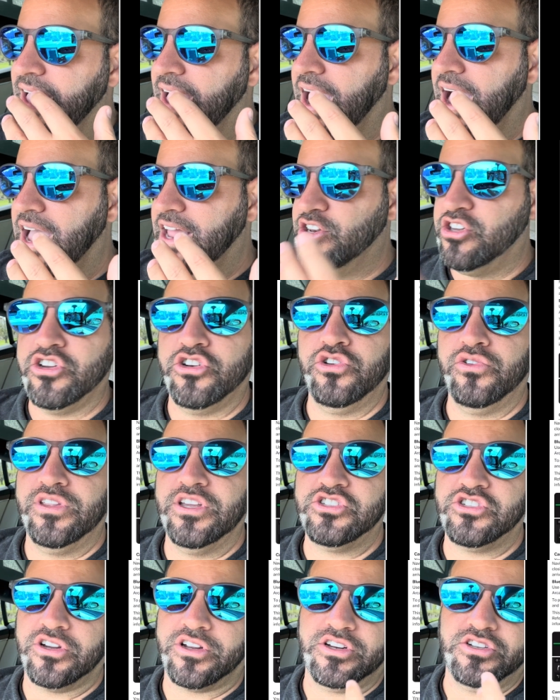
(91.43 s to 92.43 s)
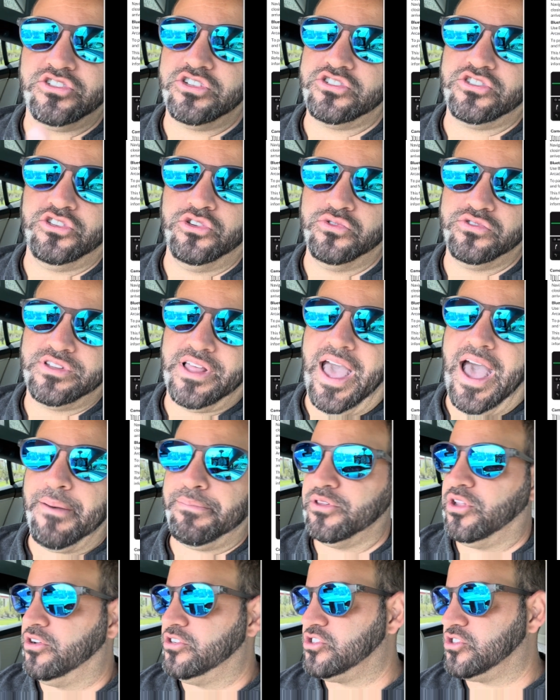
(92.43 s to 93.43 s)
And to do this, you're going to just use the app
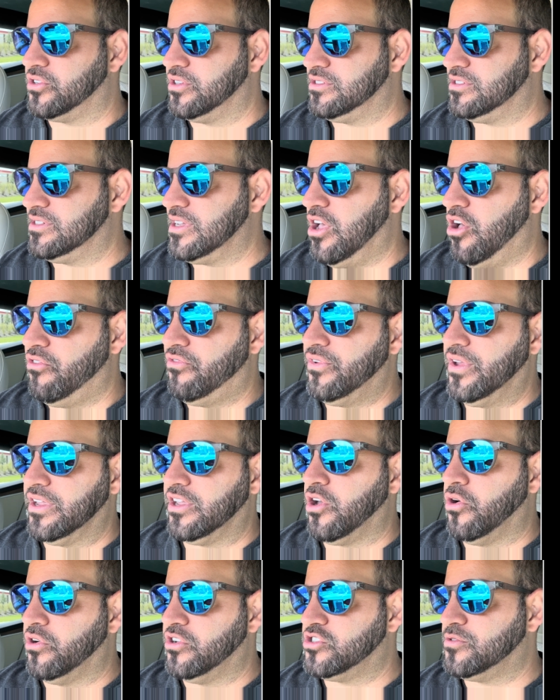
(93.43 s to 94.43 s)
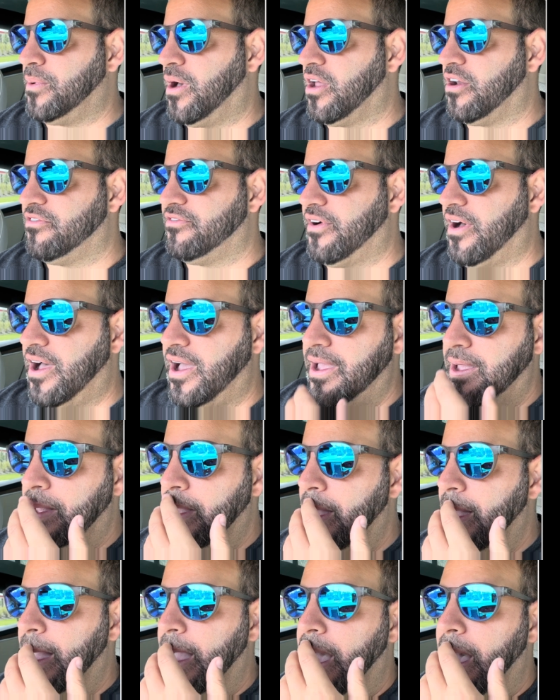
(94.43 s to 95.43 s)
launcher itself and go to Spotify.
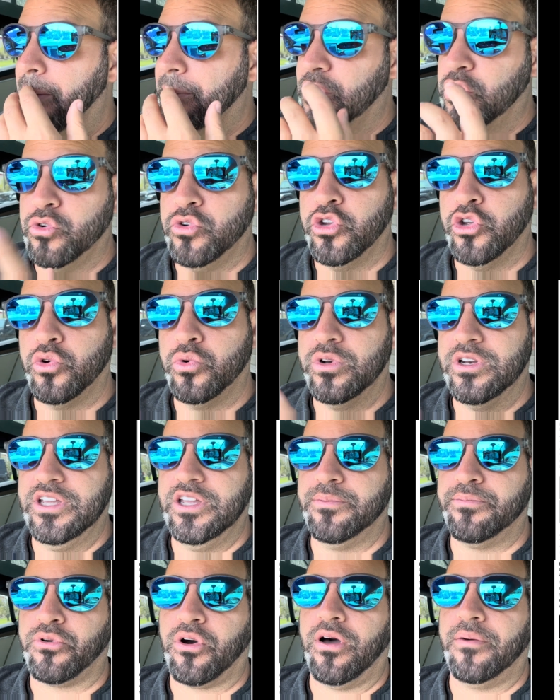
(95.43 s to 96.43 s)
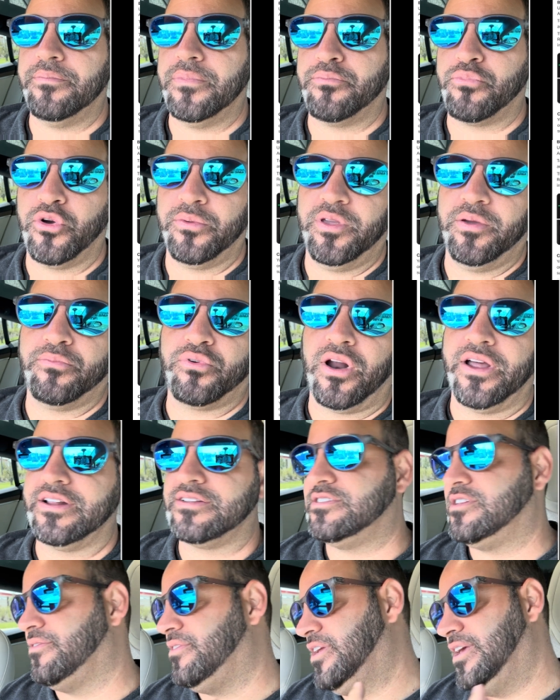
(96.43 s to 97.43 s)
Um, you do need pro- premium
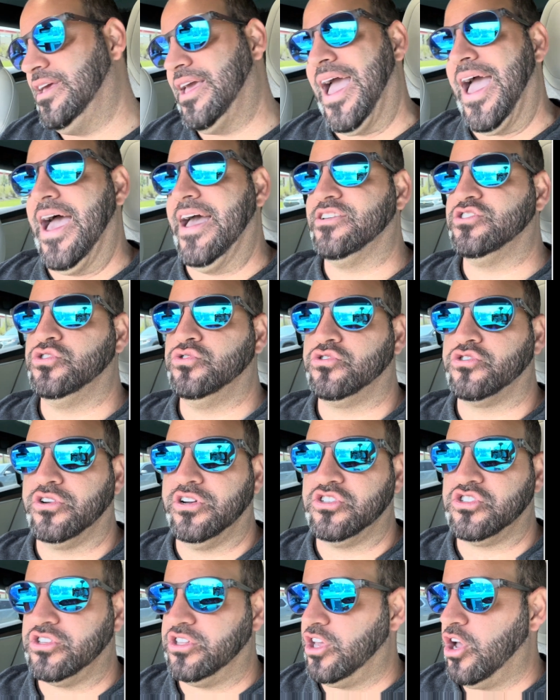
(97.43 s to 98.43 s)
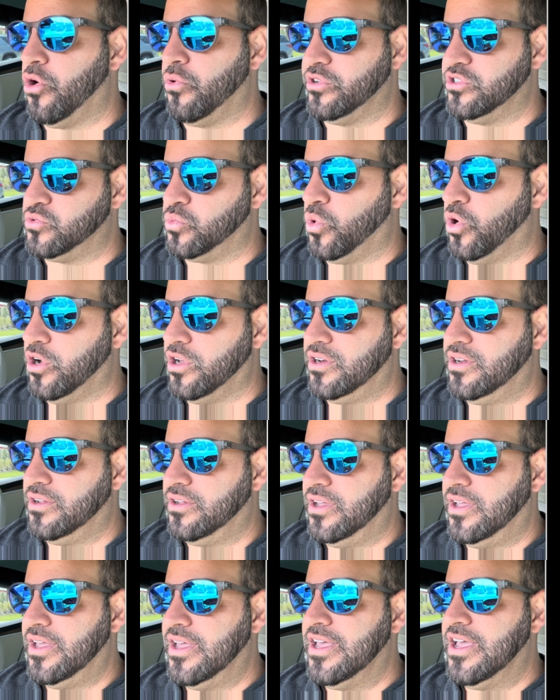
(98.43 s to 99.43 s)
productivity, as you traditionally always would.
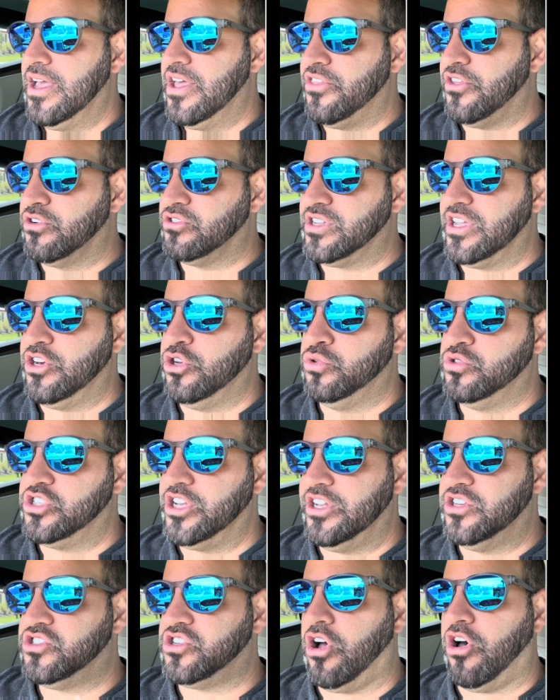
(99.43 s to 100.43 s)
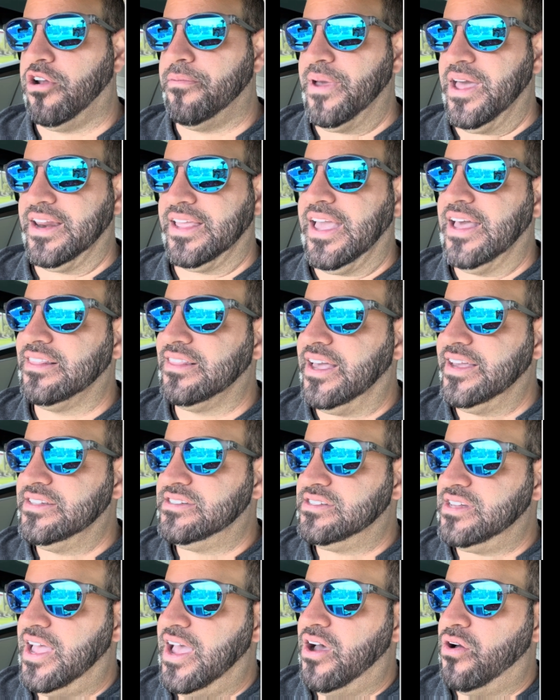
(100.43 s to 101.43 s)
There's a new change to automatic
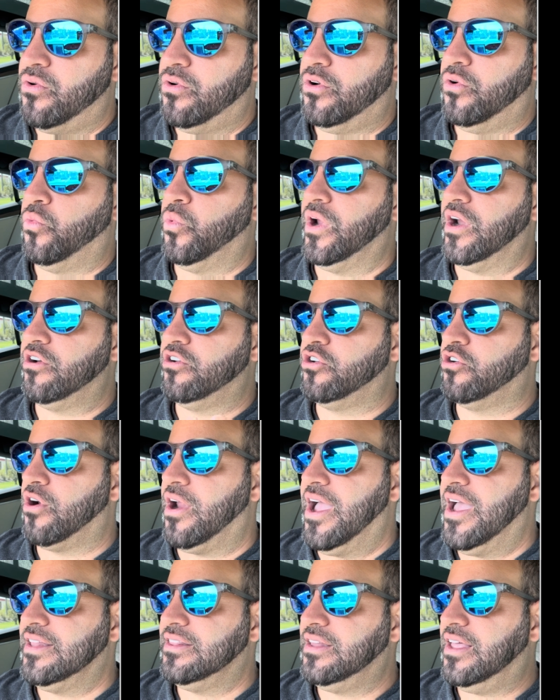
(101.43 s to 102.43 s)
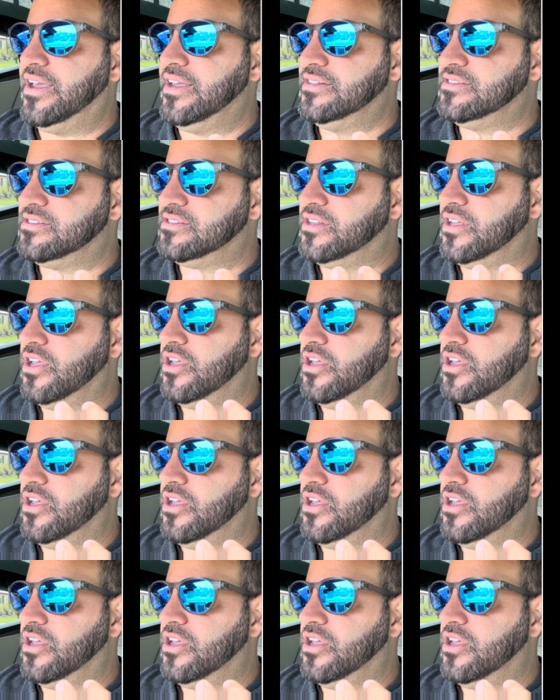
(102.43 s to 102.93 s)
headlights now, where your headlights